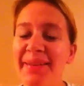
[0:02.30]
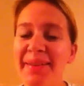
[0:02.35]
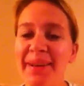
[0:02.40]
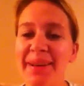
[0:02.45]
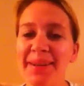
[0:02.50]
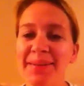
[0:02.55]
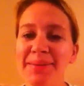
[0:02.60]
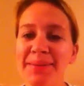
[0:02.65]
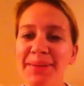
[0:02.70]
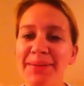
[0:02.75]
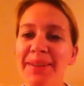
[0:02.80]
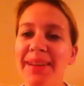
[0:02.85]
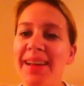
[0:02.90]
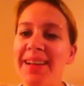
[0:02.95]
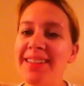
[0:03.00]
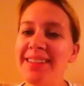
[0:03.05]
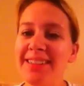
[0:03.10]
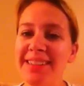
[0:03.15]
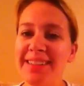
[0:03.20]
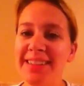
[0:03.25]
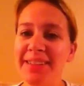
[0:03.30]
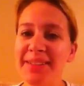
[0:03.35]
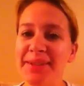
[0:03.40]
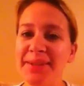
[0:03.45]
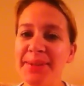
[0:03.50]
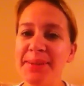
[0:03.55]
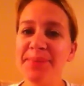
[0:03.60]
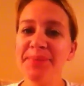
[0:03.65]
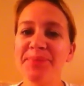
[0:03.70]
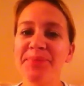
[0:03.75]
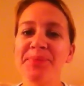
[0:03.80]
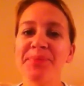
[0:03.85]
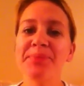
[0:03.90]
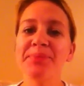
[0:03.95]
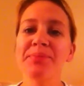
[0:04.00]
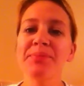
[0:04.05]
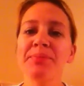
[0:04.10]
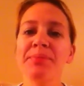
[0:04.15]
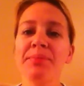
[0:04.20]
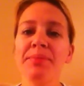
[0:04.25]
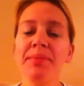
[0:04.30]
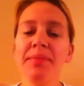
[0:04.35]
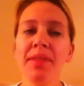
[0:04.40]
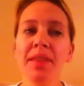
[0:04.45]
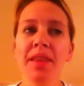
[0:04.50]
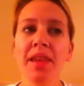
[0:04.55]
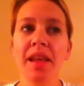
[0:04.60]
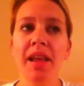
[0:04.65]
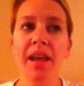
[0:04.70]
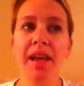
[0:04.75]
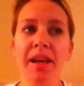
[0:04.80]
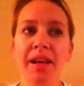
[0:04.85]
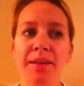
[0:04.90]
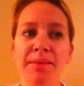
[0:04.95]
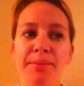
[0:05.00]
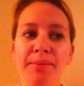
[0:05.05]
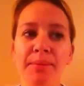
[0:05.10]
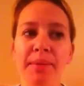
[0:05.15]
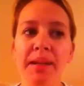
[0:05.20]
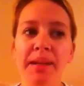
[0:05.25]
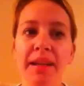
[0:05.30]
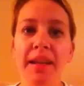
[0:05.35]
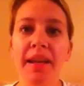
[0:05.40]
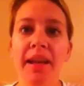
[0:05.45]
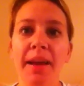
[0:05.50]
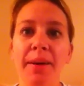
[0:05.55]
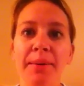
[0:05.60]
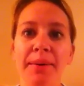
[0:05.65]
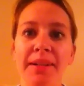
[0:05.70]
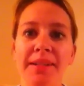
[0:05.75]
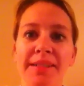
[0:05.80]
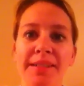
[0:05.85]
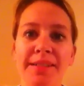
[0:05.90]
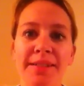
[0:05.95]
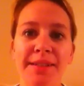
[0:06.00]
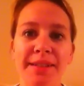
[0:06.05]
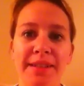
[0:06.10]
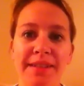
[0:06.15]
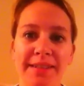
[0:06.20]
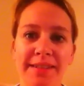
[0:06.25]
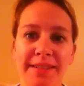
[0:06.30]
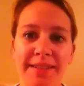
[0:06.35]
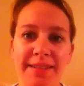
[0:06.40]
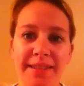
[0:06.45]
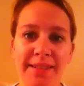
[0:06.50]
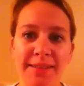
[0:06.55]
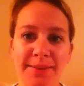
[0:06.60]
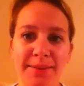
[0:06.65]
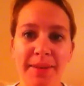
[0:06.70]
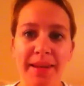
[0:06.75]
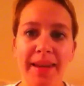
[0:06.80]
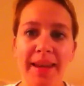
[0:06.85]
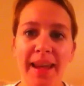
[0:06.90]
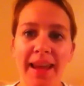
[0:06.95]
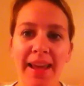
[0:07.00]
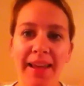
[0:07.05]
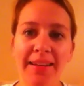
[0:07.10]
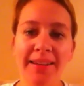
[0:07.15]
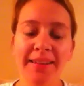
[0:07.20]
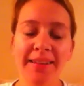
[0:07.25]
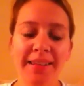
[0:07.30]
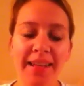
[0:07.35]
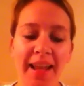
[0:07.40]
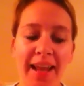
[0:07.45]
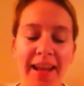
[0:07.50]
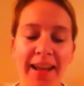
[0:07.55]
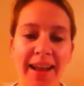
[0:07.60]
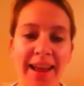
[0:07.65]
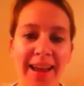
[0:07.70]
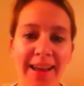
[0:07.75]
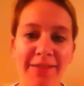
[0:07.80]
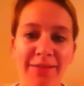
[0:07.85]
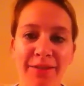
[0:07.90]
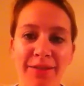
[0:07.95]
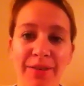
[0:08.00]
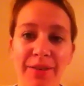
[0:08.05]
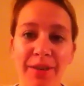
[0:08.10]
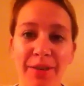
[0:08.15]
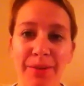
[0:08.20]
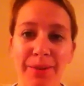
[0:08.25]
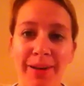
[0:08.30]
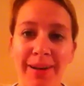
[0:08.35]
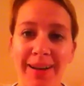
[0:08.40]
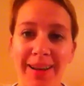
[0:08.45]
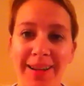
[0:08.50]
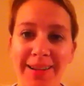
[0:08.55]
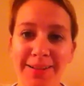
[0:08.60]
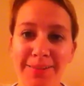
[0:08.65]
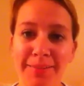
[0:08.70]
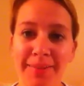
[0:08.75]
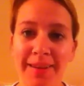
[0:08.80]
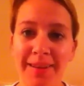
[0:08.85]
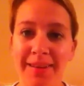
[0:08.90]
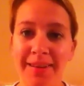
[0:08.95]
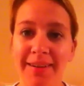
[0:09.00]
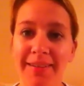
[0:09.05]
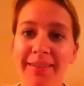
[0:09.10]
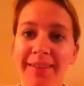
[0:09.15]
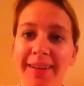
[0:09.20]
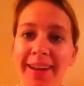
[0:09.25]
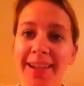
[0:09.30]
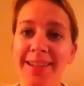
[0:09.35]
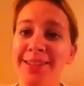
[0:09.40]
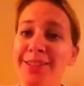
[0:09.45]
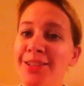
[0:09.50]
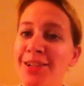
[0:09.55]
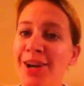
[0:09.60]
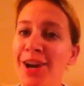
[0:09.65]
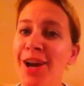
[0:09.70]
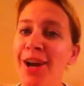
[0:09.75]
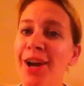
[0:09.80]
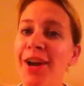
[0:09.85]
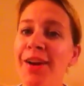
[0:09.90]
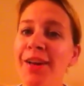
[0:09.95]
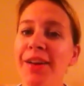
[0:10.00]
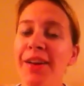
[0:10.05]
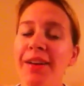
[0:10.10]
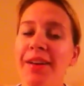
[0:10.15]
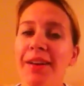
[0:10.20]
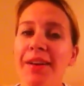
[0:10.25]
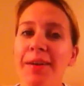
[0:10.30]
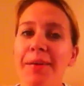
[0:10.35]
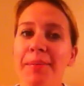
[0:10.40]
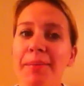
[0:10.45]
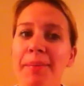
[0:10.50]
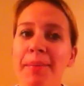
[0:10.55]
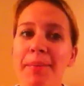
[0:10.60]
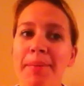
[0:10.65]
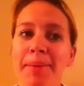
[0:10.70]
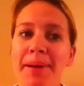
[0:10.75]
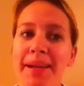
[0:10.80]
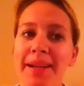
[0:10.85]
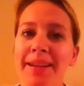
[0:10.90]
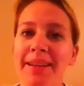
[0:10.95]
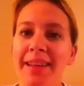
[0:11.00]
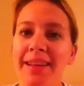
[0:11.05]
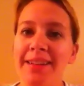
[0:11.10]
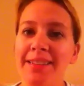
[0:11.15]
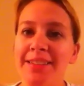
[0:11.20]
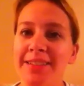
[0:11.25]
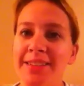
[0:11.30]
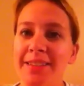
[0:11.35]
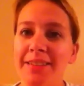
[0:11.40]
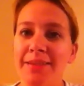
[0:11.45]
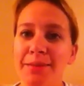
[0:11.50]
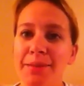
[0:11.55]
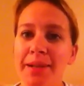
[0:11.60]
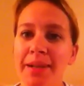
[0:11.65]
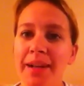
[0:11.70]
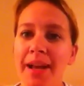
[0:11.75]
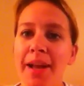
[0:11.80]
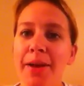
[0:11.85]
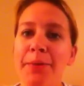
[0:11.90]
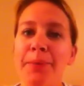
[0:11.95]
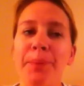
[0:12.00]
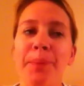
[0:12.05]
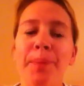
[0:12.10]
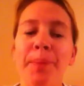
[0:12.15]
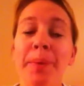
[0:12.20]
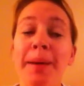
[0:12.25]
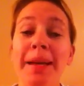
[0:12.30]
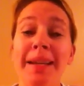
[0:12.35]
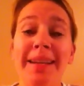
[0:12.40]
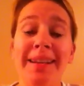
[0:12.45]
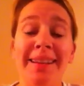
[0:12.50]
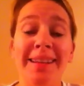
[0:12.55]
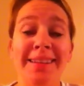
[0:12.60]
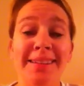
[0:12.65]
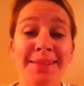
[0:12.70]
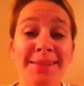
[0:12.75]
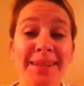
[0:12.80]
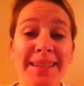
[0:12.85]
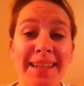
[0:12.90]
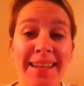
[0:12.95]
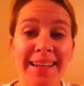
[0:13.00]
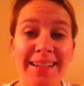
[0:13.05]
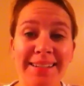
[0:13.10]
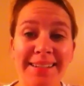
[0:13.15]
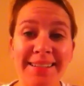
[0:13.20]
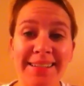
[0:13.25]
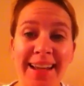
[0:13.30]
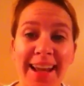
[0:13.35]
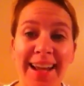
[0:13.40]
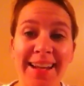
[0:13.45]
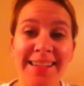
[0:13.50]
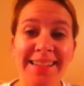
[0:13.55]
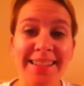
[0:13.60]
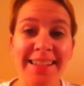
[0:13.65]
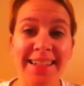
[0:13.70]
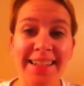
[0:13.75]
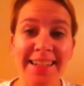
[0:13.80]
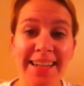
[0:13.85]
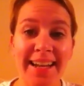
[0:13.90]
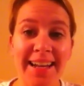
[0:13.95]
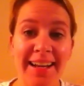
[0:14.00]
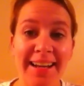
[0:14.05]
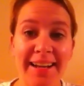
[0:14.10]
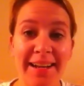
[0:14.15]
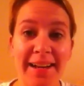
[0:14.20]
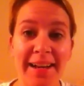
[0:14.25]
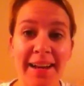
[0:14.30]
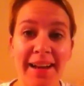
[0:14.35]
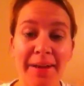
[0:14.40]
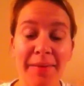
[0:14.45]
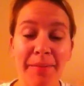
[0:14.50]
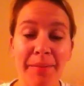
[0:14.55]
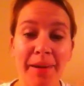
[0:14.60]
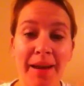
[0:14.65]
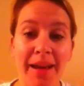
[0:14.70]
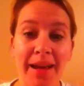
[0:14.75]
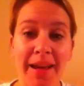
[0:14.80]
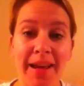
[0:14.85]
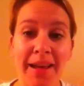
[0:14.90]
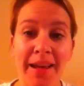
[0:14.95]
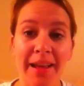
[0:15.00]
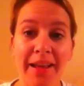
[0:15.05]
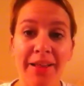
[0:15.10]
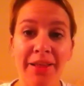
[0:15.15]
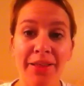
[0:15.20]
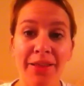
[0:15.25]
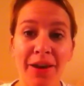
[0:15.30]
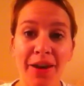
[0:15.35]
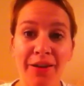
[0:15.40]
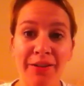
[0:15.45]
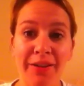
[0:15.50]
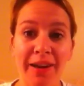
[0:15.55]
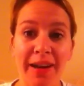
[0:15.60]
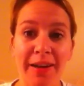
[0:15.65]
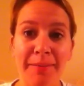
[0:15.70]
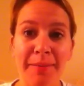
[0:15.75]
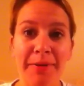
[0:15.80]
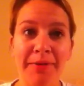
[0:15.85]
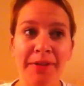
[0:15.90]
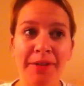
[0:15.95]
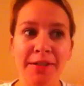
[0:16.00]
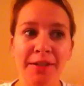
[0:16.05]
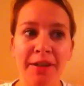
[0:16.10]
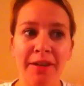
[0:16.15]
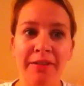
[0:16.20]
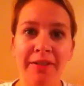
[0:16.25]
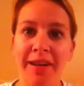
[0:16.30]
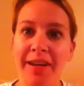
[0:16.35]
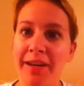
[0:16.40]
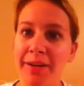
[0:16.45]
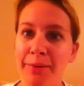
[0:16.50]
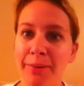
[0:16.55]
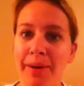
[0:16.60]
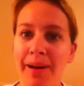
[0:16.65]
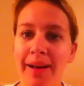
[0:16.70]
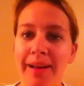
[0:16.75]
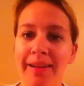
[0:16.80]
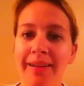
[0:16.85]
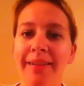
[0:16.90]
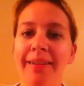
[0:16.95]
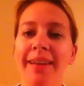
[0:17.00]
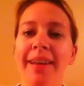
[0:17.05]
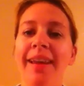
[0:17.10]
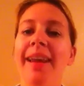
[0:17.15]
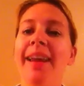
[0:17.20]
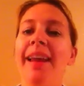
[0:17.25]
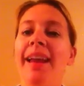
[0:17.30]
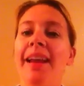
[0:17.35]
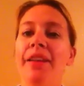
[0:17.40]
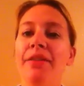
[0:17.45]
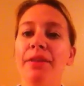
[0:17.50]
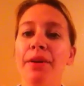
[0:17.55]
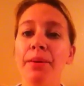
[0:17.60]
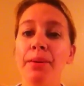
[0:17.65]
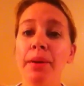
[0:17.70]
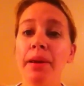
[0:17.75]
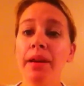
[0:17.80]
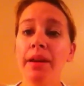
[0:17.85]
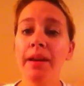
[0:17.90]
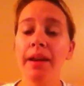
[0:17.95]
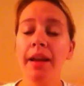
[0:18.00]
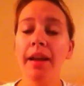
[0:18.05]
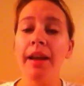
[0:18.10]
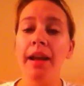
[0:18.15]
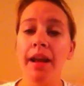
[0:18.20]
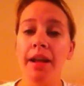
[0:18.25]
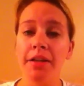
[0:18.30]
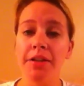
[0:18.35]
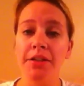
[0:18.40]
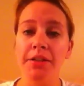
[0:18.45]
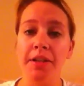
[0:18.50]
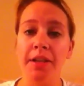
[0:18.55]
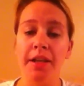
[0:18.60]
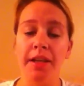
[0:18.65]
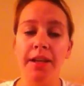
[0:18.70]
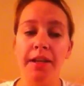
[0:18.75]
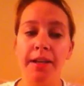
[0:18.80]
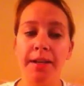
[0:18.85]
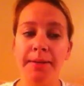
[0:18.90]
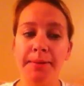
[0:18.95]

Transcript: welcome to vlog 2. I wanted to do this weekend and have Owen as my little guest star, but that just didn't work out. But this weekend I did get in my long run, my first long run in a while, and it felt really good actually.